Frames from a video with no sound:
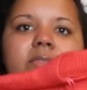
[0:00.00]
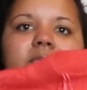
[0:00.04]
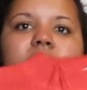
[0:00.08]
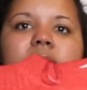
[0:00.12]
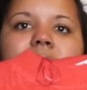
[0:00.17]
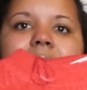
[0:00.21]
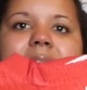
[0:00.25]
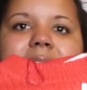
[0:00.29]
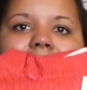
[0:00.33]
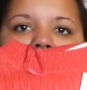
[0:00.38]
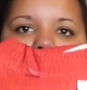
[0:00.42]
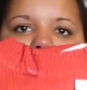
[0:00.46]

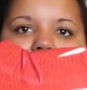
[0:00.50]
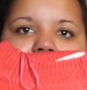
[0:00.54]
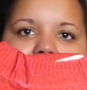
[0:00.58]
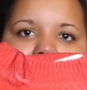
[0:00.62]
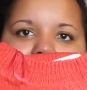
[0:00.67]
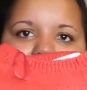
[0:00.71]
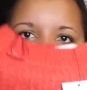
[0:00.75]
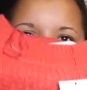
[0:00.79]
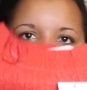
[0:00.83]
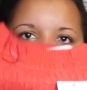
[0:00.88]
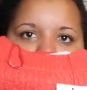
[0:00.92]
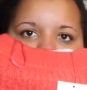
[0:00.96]
red in
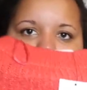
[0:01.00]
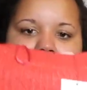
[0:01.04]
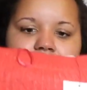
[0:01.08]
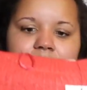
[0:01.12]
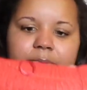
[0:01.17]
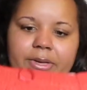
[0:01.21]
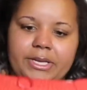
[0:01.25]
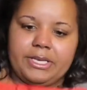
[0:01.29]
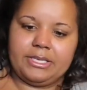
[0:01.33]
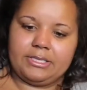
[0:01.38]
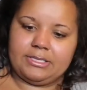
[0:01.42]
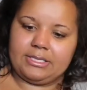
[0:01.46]
this light,
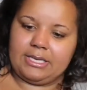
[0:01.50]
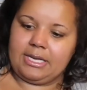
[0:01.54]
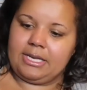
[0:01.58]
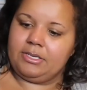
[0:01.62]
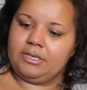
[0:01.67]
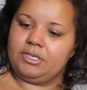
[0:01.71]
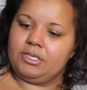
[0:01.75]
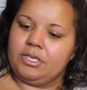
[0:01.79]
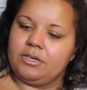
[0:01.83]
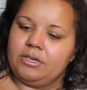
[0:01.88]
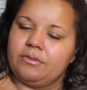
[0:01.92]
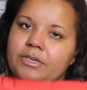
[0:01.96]
but it's
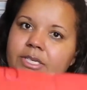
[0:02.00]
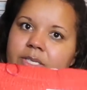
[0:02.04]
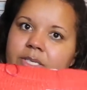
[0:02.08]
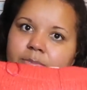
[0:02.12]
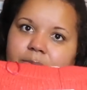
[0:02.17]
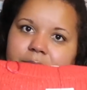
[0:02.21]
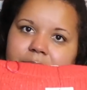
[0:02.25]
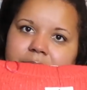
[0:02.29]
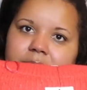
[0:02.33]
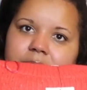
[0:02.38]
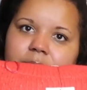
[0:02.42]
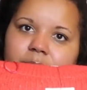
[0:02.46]
actually a really
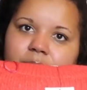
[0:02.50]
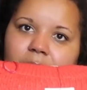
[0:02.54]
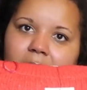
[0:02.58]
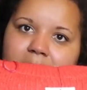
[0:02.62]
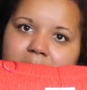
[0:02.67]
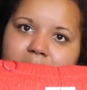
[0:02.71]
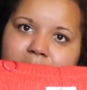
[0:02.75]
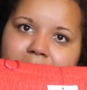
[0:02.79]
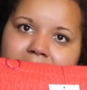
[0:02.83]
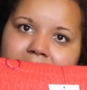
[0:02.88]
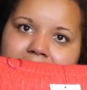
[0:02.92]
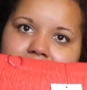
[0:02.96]
pretty
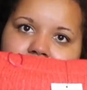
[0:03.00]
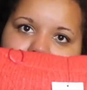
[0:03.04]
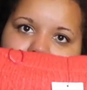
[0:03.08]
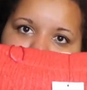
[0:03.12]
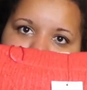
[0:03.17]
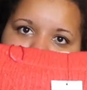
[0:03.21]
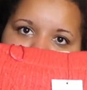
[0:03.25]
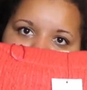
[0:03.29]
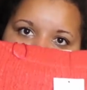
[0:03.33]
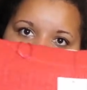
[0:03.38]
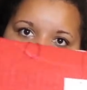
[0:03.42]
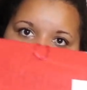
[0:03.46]
bright
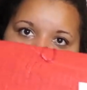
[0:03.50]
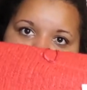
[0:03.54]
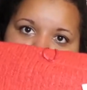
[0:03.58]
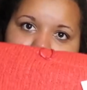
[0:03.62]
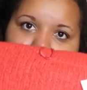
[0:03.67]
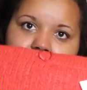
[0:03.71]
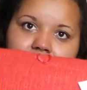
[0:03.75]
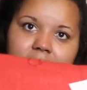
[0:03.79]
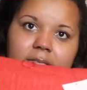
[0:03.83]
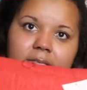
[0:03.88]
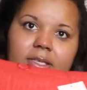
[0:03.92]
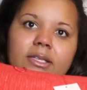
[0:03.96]
pink.
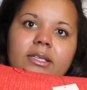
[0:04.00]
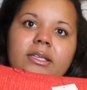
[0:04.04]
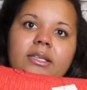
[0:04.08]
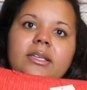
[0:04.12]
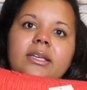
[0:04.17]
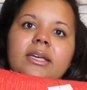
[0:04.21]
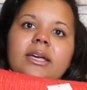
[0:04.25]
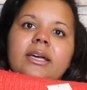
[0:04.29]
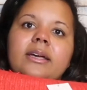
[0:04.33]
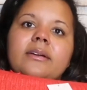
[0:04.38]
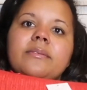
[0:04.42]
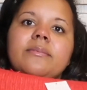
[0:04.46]

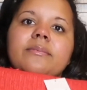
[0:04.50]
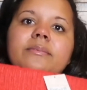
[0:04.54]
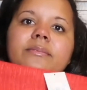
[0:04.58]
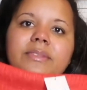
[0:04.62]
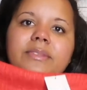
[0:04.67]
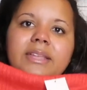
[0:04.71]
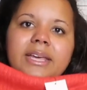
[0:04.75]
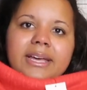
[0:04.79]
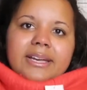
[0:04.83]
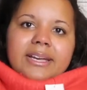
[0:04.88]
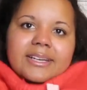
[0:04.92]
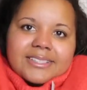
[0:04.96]
Um,
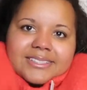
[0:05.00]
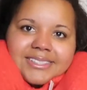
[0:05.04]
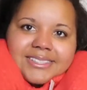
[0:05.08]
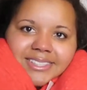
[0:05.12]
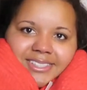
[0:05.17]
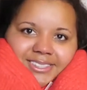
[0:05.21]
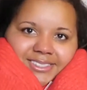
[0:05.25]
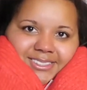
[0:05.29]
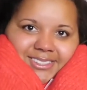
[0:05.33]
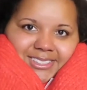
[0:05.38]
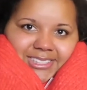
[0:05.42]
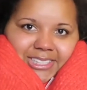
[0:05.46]
yeah, and it's
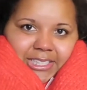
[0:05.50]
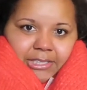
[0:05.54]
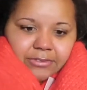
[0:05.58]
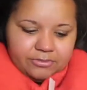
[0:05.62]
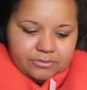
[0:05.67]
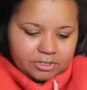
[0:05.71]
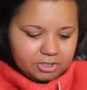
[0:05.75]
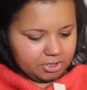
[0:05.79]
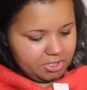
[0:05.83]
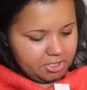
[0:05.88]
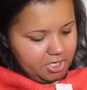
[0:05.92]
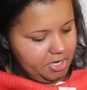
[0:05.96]
so
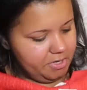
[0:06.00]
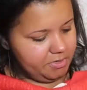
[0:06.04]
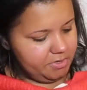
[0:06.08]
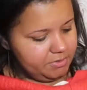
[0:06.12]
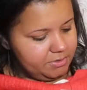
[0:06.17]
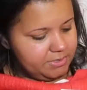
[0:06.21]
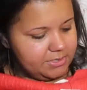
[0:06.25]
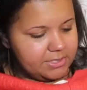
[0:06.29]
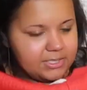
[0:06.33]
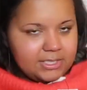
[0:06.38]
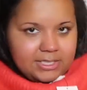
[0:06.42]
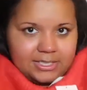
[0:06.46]
soft and
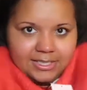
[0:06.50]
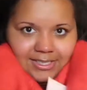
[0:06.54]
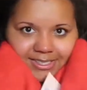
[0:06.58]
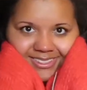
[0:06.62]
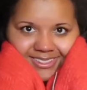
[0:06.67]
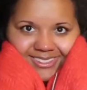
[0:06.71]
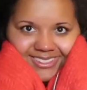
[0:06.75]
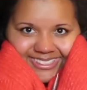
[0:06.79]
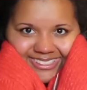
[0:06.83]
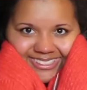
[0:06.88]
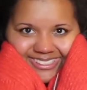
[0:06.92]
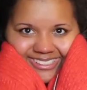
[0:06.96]
cozy,
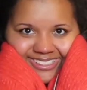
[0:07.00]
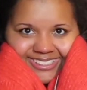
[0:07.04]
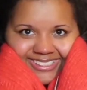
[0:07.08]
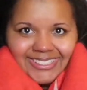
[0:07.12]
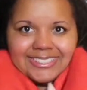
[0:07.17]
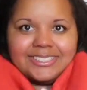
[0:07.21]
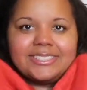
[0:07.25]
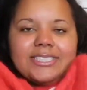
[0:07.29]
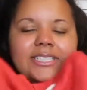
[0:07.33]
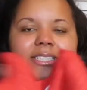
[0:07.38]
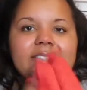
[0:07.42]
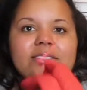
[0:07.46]
and
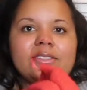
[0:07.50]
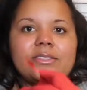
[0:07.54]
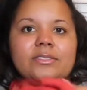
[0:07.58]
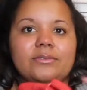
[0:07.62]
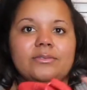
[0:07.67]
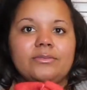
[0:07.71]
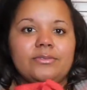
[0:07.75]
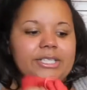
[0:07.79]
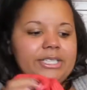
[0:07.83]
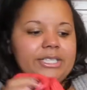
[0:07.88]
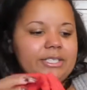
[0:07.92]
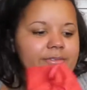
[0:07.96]
it's, it's
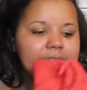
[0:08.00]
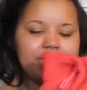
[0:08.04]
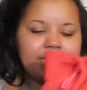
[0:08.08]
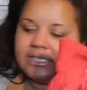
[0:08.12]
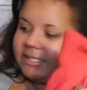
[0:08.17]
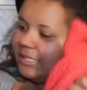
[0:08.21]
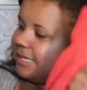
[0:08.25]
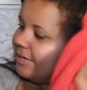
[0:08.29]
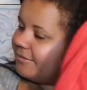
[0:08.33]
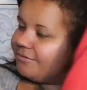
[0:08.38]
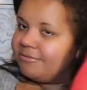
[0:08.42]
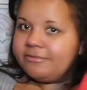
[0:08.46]
really, really
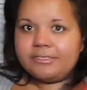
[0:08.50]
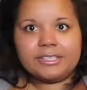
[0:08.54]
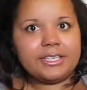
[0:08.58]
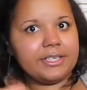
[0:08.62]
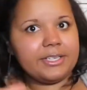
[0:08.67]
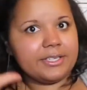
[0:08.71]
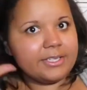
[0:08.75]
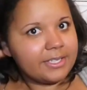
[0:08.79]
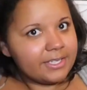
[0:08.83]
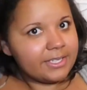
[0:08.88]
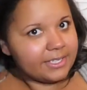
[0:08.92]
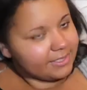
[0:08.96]

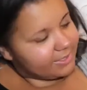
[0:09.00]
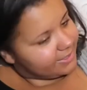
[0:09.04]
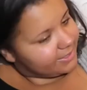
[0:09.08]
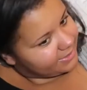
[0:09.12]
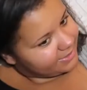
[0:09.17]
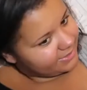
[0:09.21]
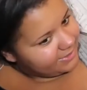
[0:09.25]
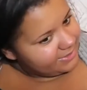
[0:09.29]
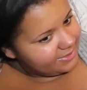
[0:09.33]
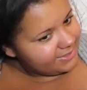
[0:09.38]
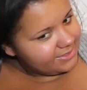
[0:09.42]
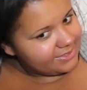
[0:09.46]
lovely.
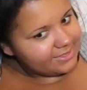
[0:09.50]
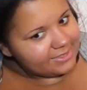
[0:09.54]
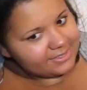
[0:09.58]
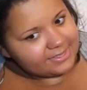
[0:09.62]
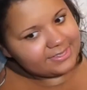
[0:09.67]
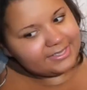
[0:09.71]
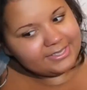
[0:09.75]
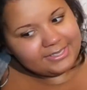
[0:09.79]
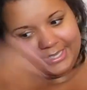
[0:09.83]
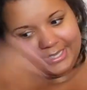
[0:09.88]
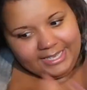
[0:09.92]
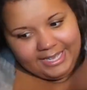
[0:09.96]

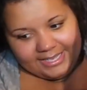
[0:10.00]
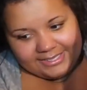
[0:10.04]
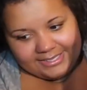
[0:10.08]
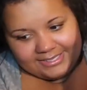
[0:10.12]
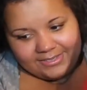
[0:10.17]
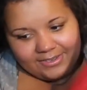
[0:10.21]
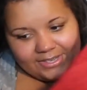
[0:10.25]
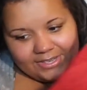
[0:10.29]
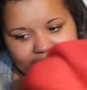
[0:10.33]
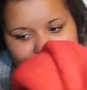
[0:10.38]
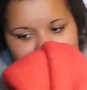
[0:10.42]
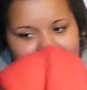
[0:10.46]
So yeah,
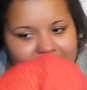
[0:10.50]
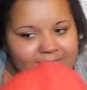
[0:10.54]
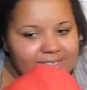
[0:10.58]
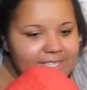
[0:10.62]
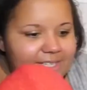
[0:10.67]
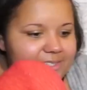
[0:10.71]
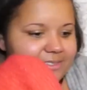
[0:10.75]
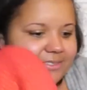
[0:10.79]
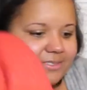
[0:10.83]
so I got like,